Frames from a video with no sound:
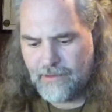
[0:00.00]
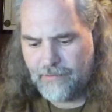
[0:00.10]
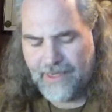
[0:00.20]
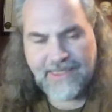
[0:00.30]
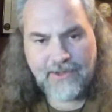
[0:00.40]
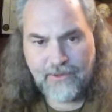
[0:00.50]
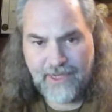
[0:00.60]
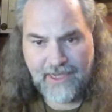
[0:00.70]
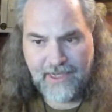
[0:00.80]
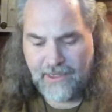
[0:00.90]
I mean, it's
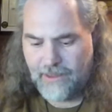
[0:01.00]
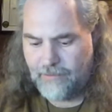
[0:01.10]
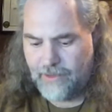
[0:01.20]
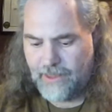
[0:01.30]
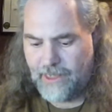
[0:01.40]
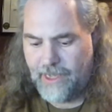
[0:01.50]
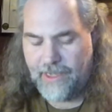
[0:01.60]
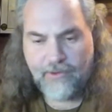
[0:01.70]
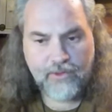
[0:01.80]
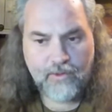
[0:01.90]
okay. I mean, I
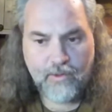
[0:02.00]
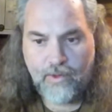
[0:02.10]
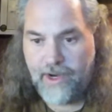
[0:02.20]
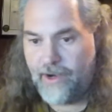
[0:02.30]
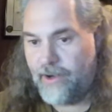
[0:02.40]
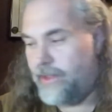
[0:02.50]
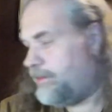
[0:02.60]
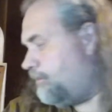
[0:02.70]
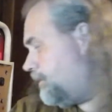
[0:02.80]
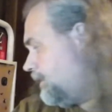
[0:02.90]
ain't gonna throw it away or nothing,